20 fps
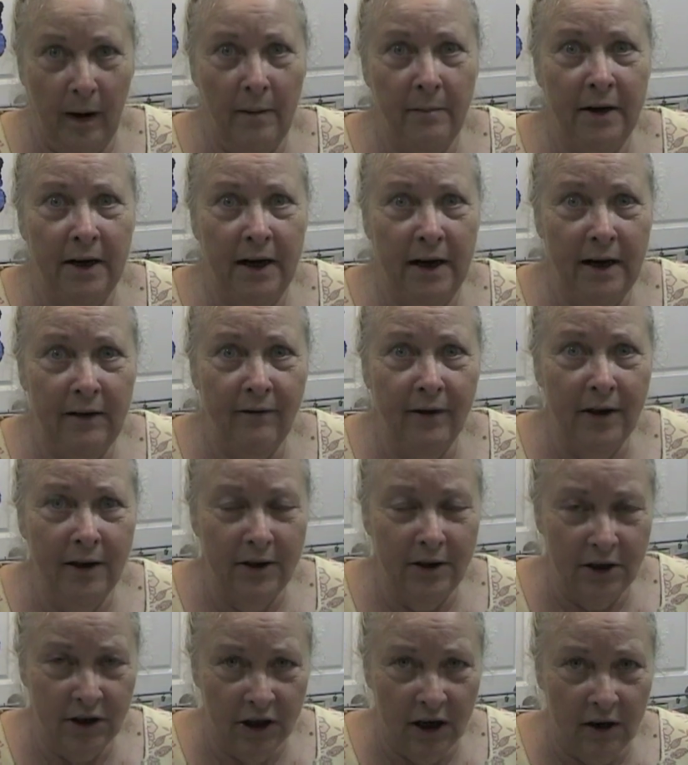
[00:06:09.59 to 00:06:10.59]
I mean,
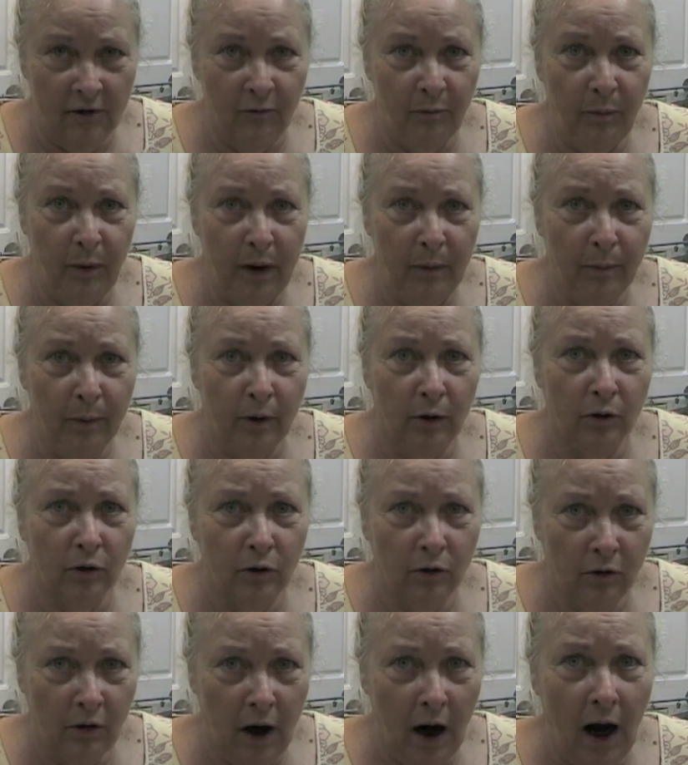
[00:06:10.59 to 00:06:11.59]
even tough people
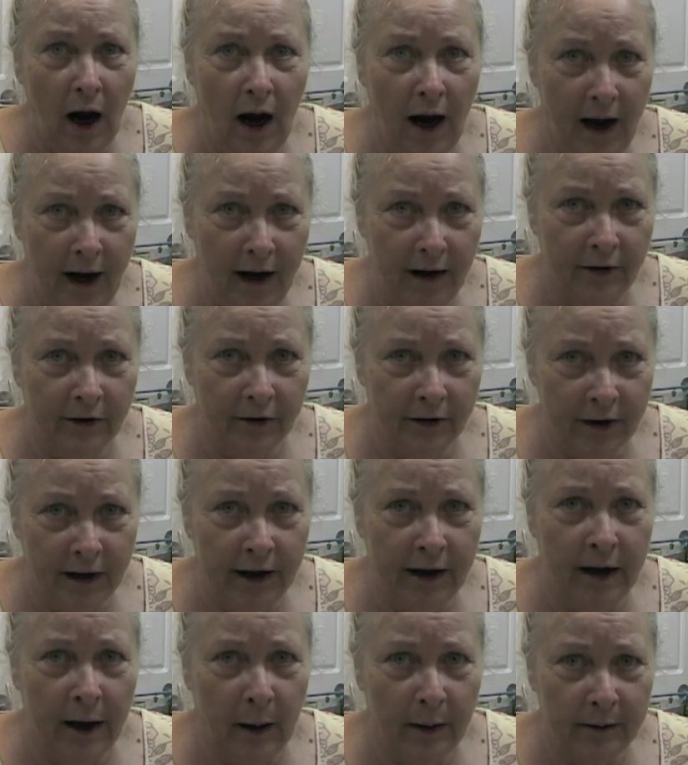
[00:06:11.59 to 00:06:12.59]
cry
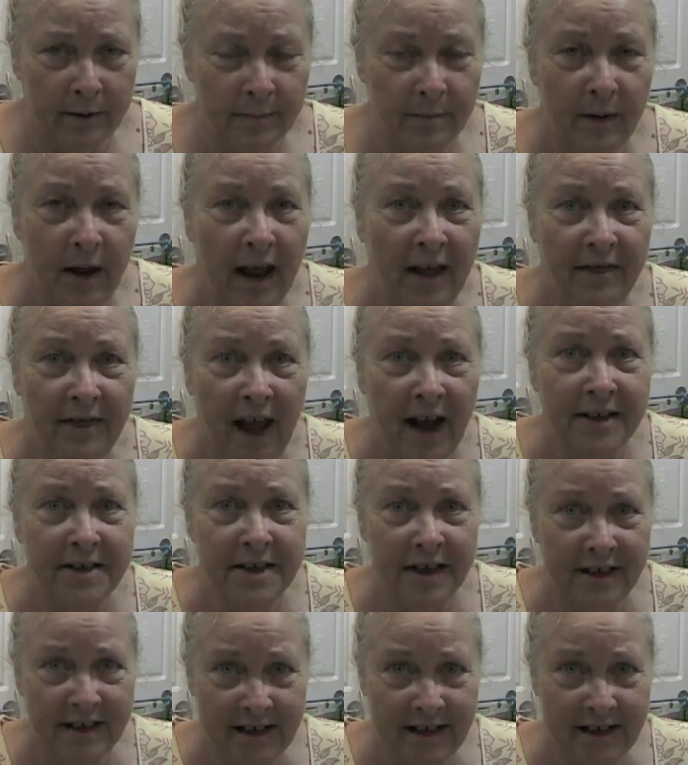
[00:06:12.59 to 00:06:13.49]
during a, that's a